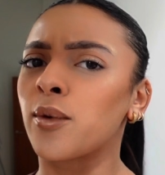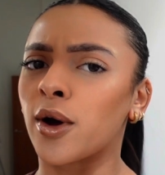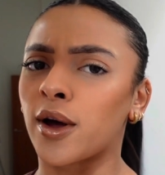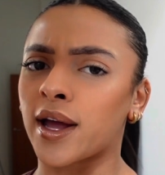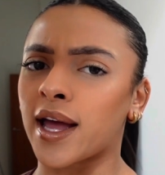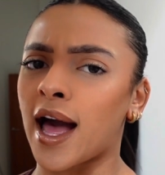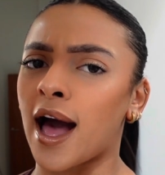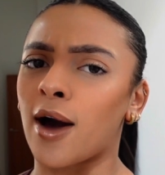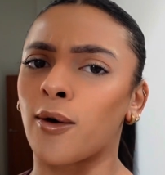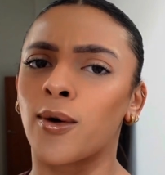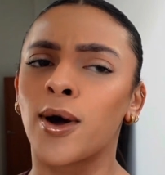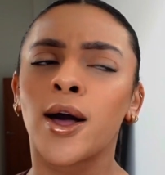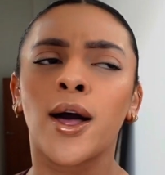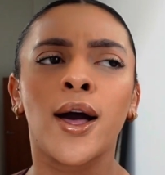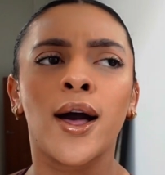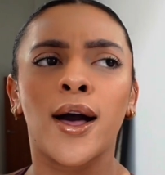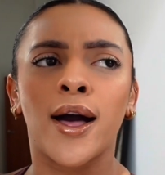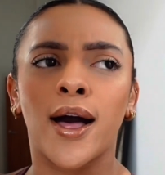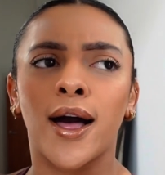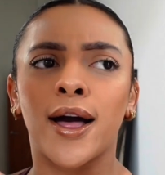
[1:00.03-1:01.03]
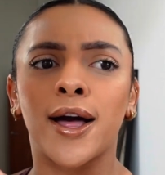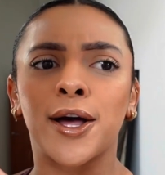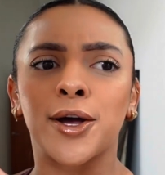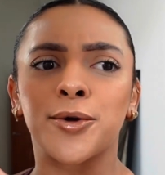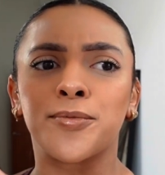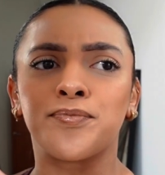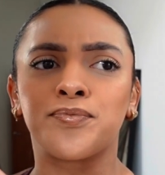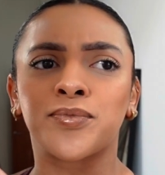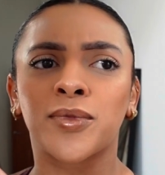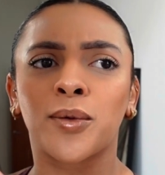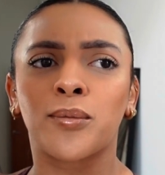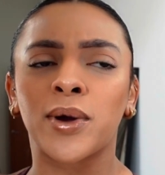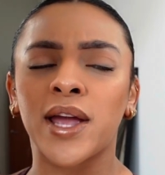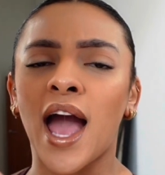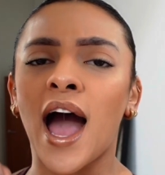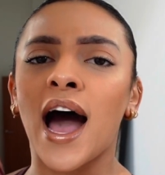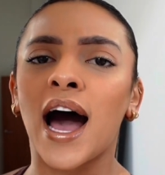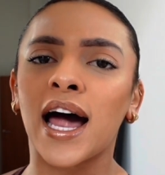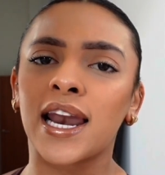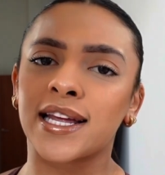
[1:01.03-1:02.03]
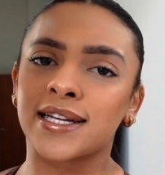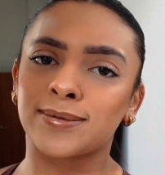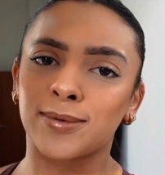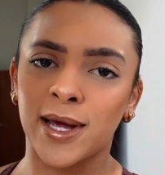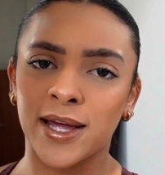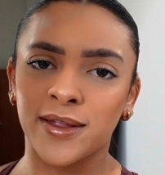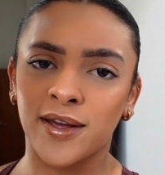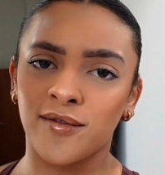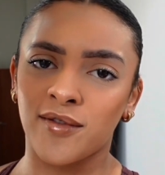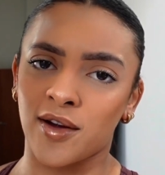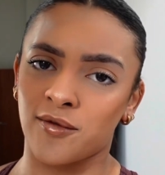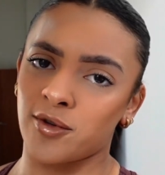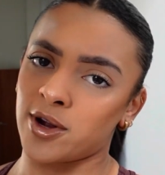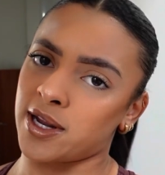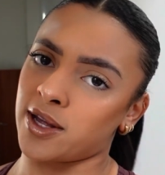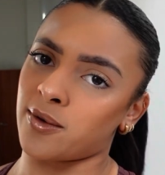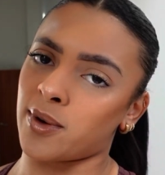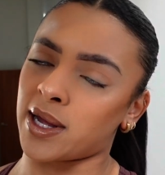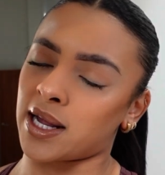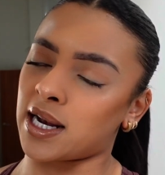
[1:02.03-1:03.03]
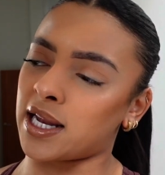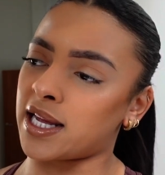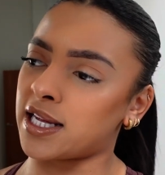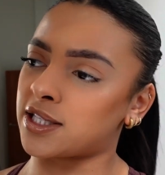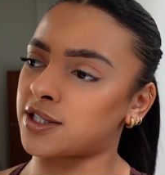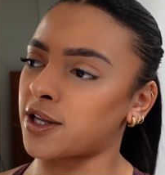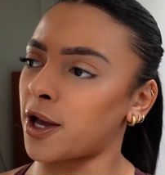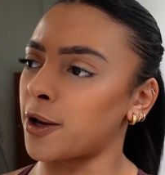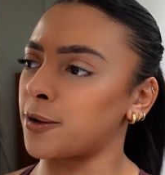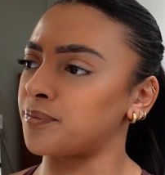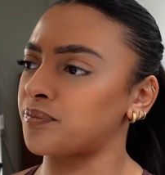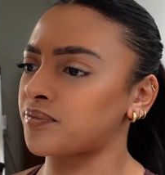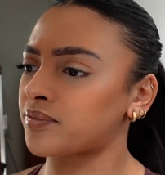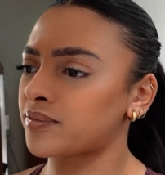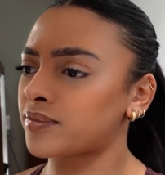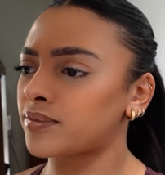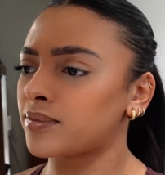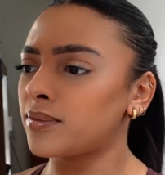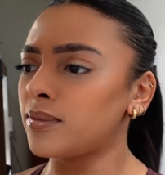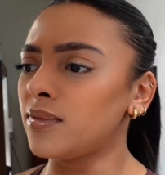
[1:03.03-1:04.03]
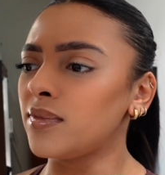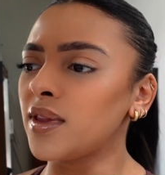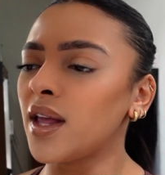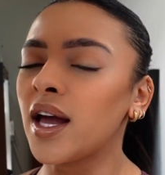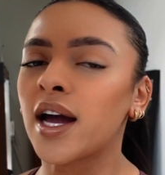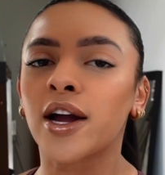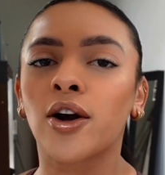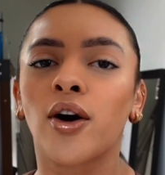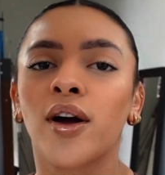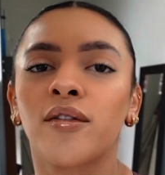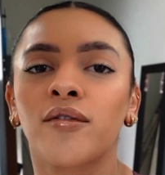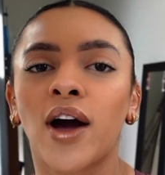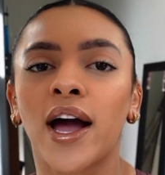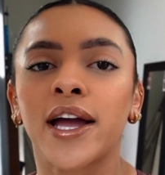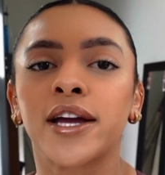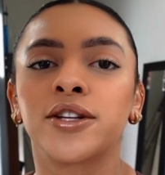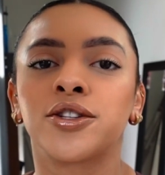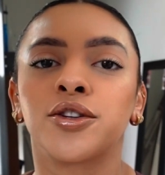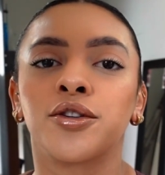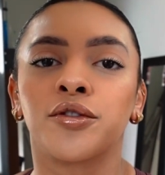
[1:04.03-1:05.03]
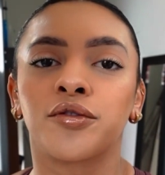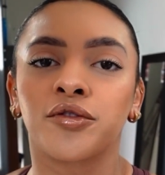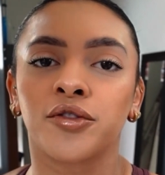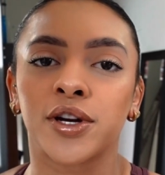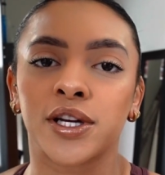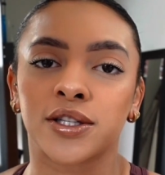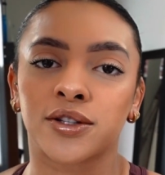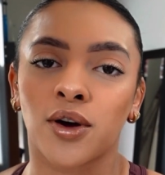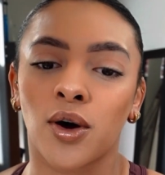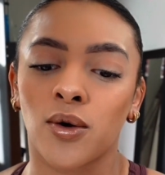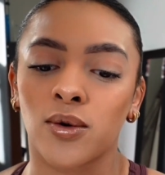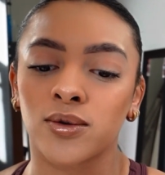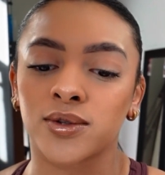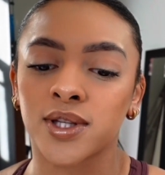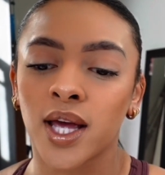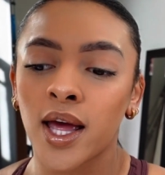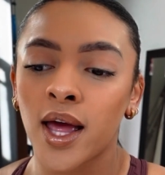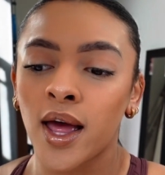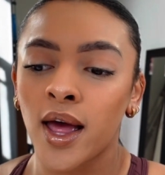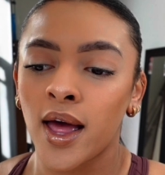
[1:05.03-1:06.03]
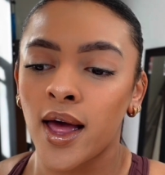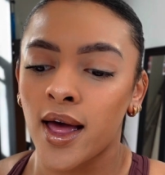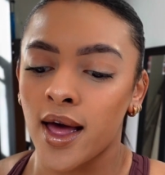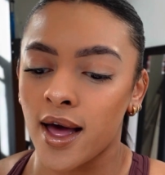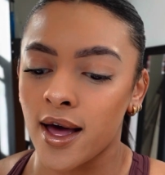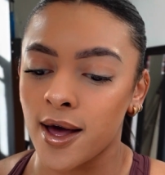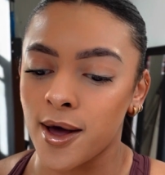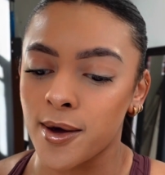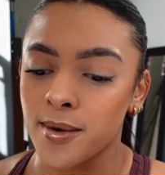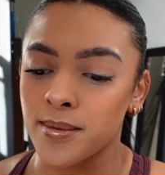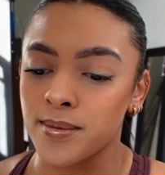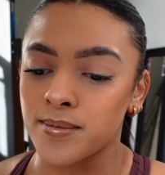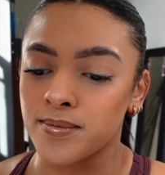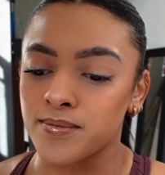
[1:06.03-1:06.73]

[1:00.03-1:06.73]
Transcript: workout. But yeah, I'll explain the event really quickly. So I got invited to FreeSoul's, I